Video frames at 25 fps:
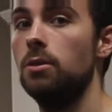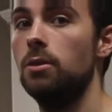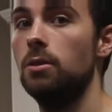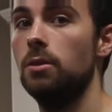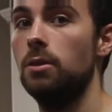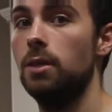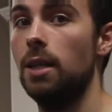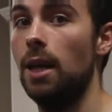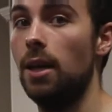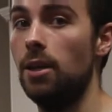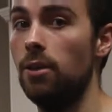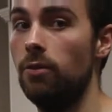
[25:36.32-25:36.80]

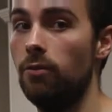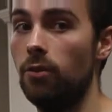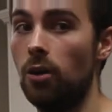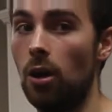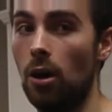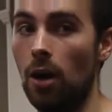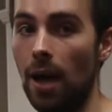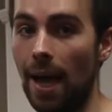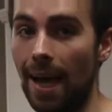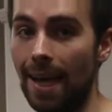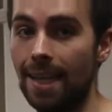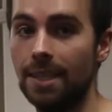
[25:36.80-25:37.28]
now you've
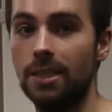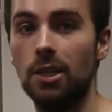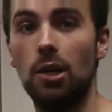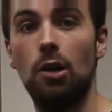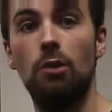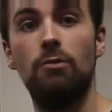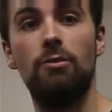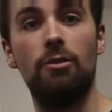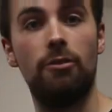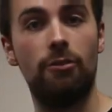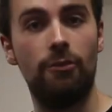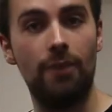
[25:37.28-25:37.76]
got 8
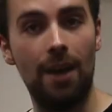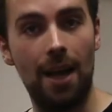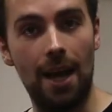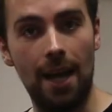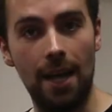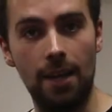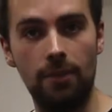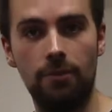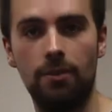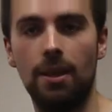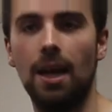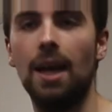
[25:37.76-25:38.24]
over
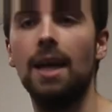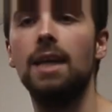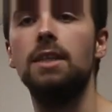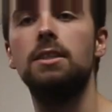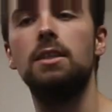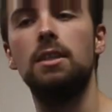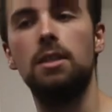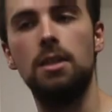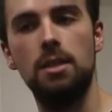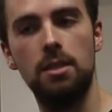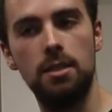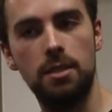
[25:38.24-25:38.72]
5, that is
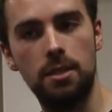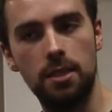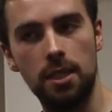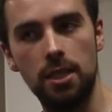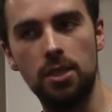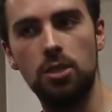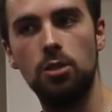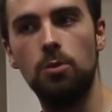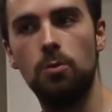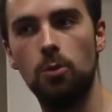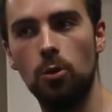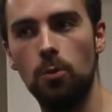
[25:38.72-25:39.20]
a
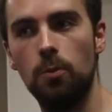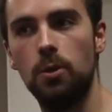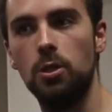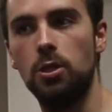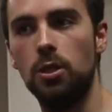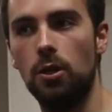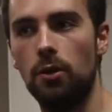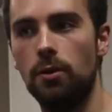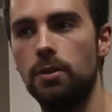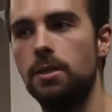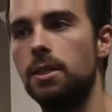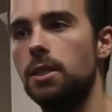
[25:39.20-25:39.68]
considerable
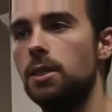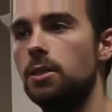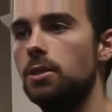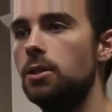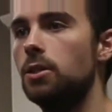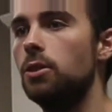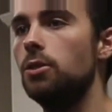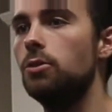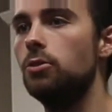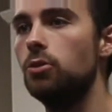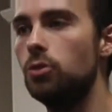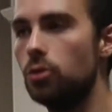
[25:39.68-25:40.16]
majority, so
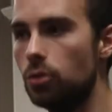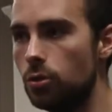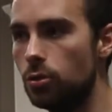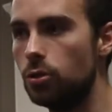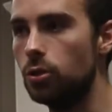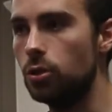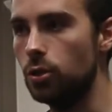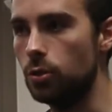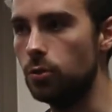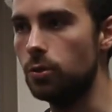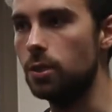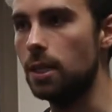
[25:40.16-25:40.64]
you should
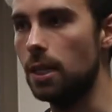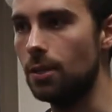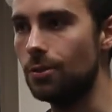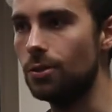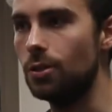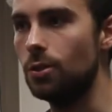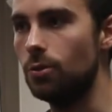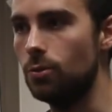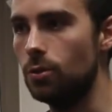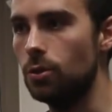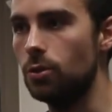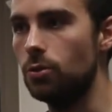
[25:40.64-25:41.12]
choose that
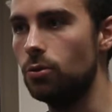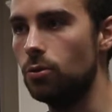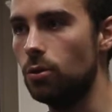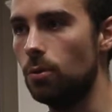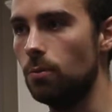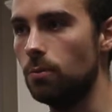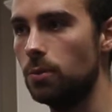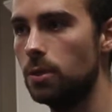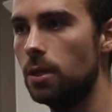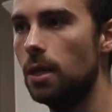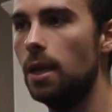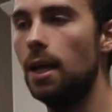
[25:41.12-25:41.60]
suit as
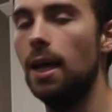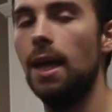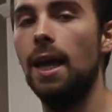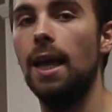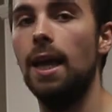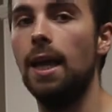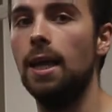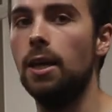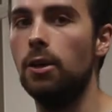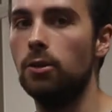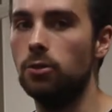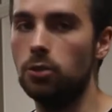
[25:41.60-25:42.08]
trumps.
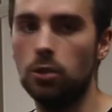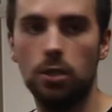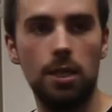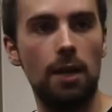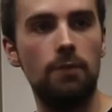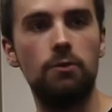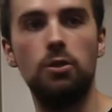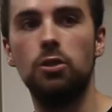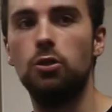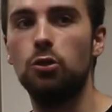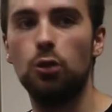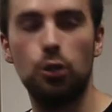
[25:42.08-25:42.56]
You'll just have
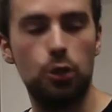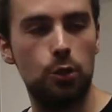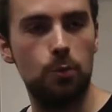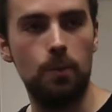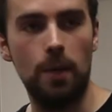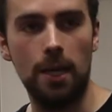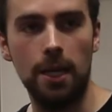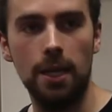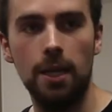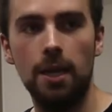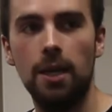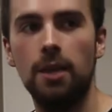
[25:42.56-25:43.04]
to trust
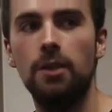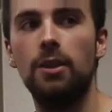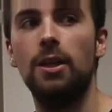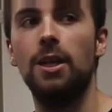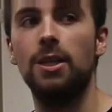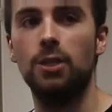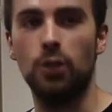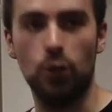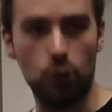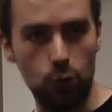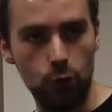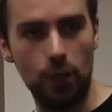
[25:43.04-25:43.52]
me that
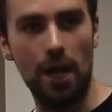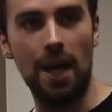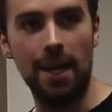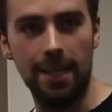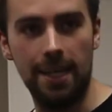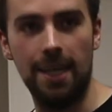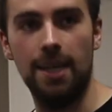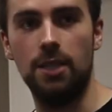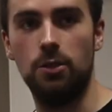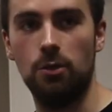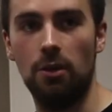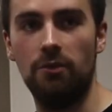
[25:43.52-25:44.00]
it's a good
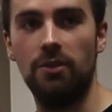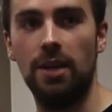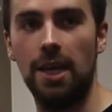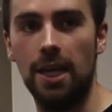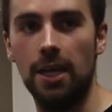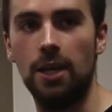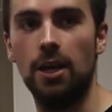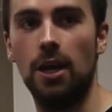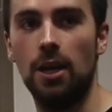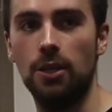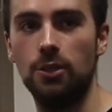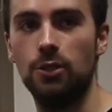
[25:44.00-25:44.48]
idea to have an
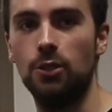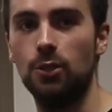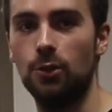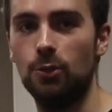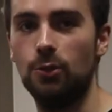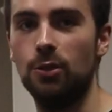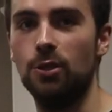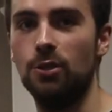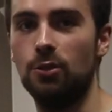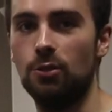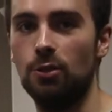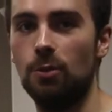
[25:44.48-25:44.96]
8-card suit
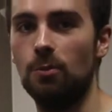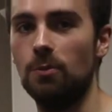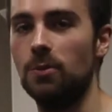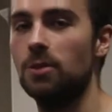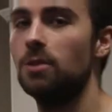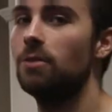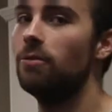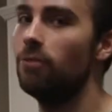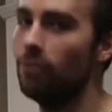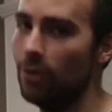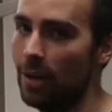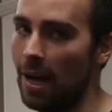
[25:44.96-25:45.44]
as trumps,
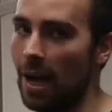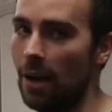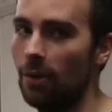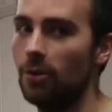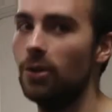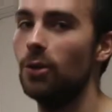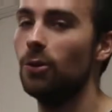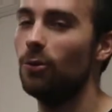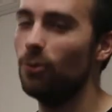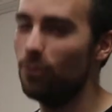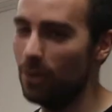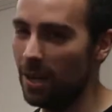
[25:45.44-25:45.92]
for now.
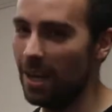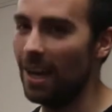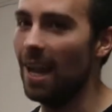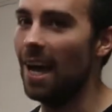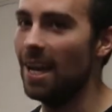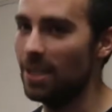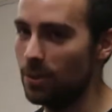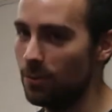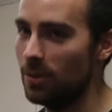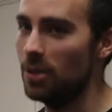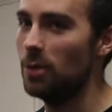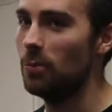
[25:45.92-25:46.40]
You'll
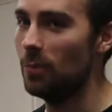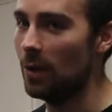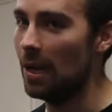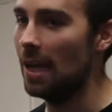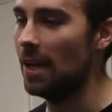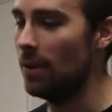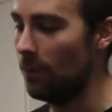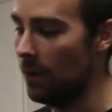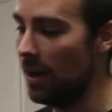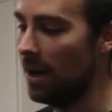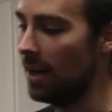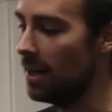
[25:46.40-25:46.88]
realise when you play
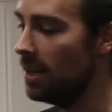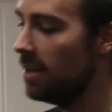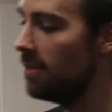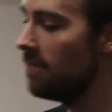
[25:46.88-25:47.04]
why.